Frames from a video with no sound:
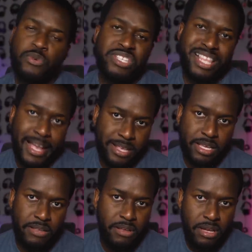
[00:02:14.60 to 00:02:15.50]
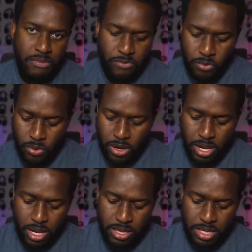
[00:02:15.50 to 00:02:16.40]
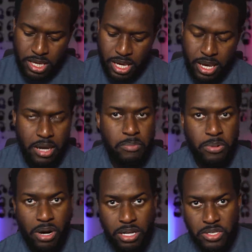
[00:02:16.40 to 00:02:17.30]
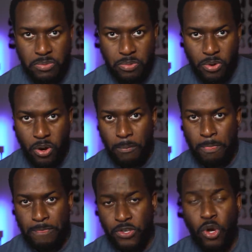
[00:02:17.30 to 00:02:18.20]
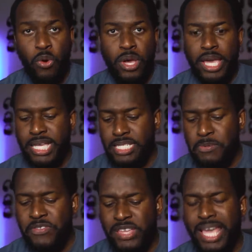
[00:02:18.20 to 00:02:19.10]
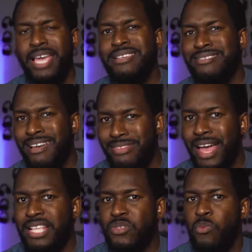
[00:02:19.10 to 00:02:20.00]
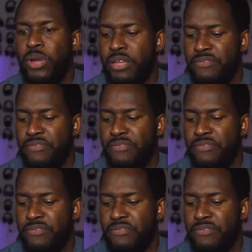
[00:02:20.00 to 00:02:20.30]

course Lightning for the AirPods Pro. So in terms of the case, that's where